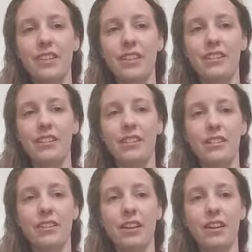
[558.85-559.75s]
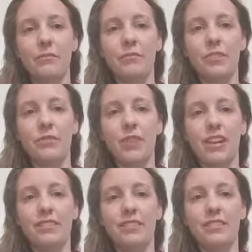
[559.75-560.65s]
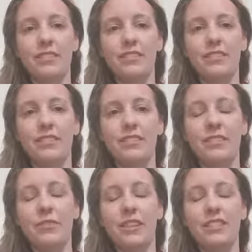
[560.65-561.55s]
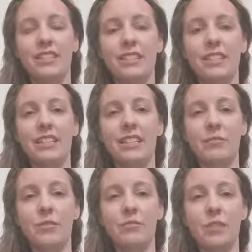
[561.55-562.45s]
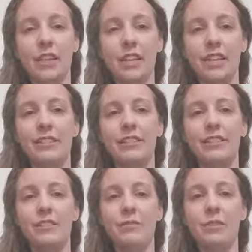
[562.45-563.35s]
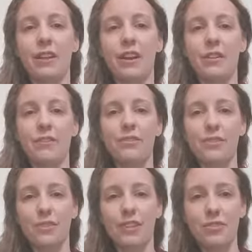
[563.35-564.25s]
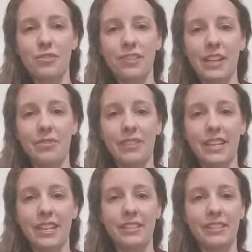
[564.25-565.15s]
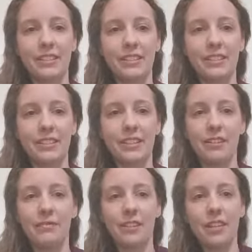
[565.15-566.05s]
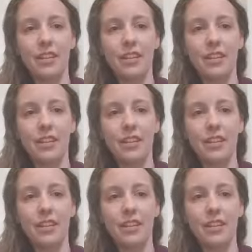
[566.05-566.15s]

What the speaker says: In the U.S., the U.S. is leading in worldwide cases, so we're at over 300,000 cases at this time.